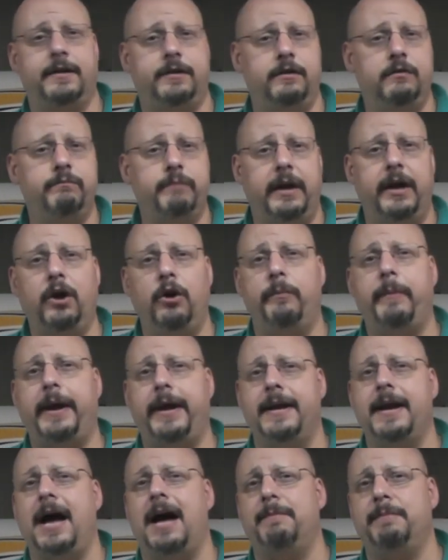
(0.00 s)
And you may or
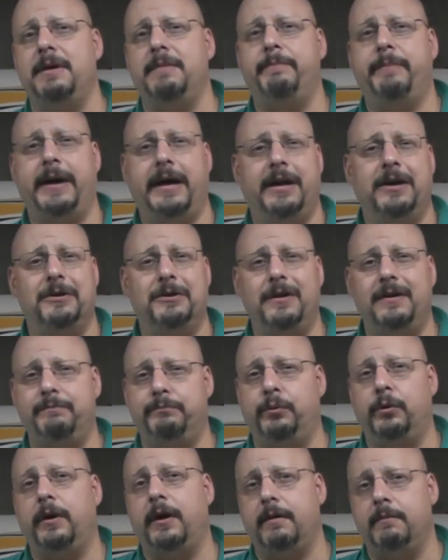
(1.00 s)
may not be better
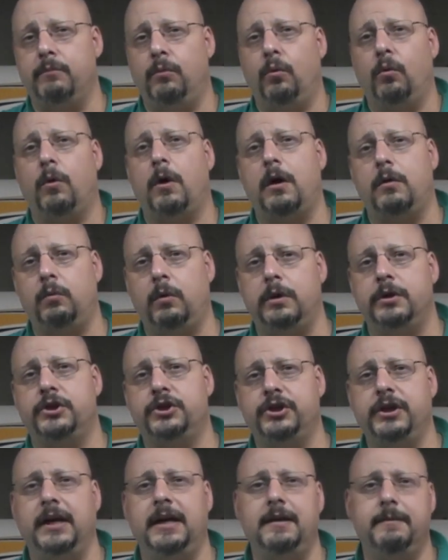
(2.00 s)
at putting more on one
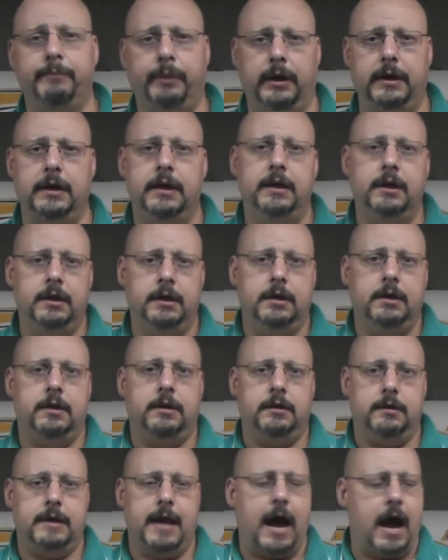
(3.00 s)
sheet, but
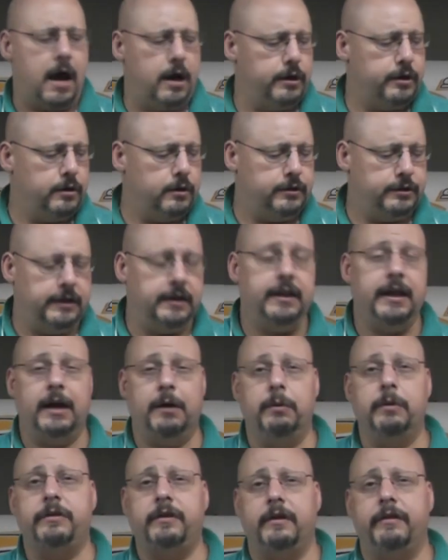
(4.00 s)
now you're
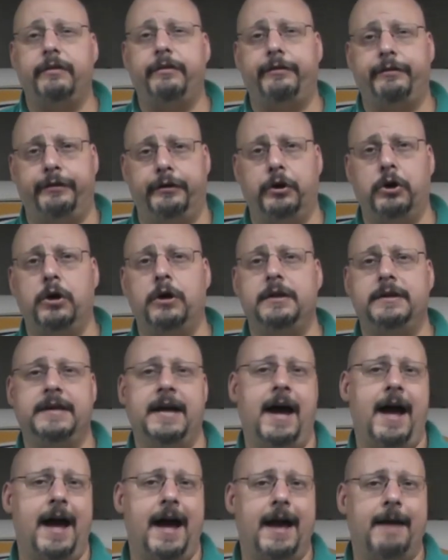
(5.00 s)
dealing with a third
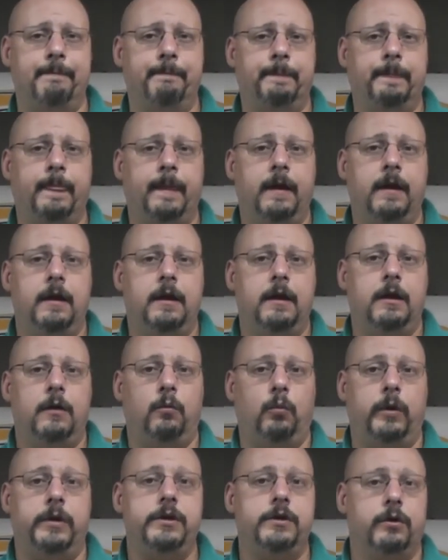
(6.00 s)
time
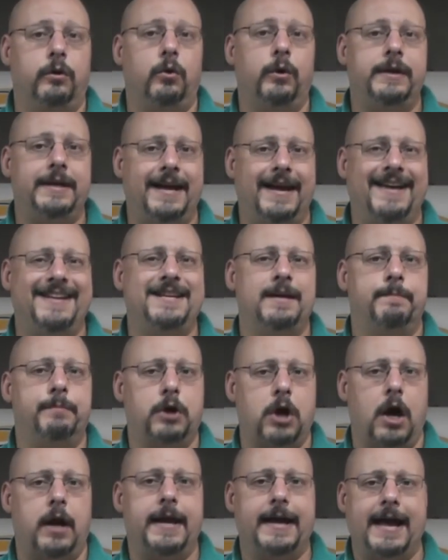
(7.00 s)
when you're going to end up
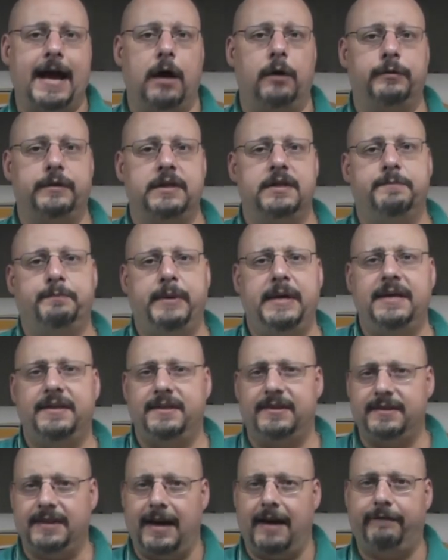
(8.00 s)
cutting out these
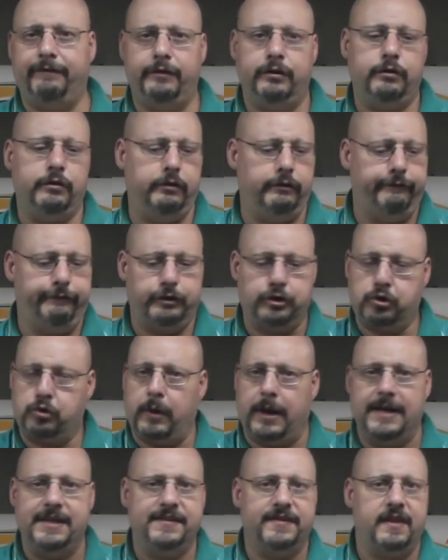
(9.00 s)
pieces after you've
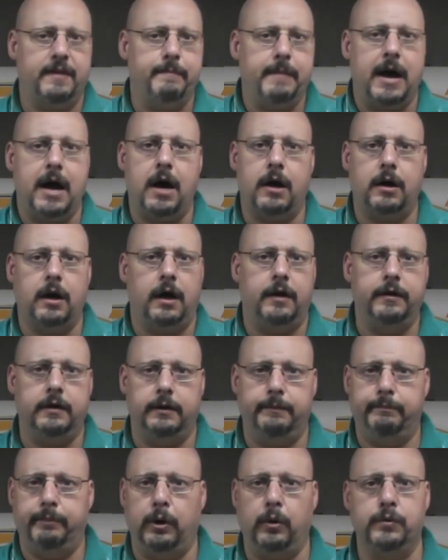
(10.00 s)
traced them out on
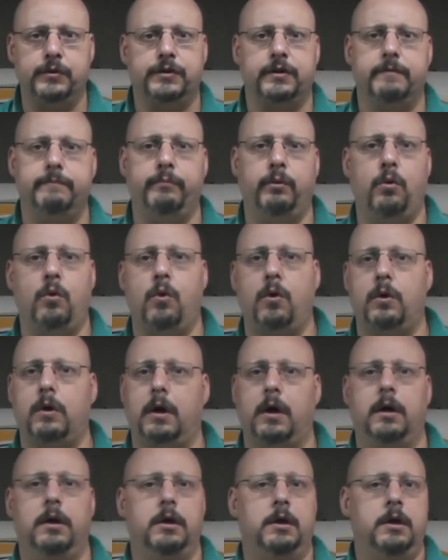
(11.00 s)
the poster board
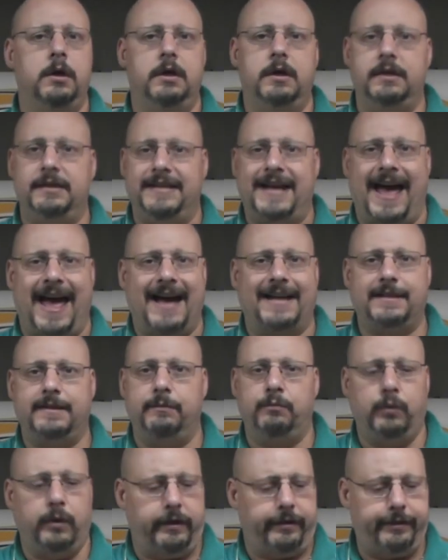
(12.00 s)
or tacked
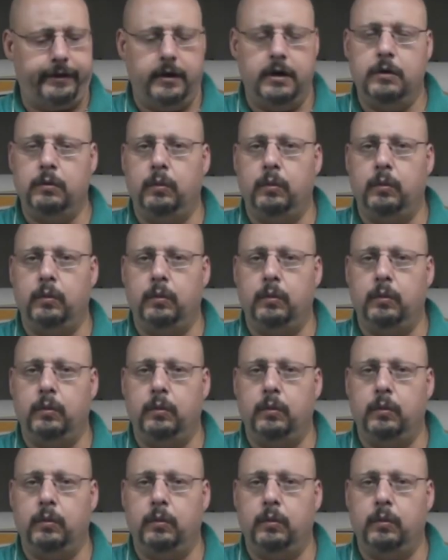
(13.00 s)
them with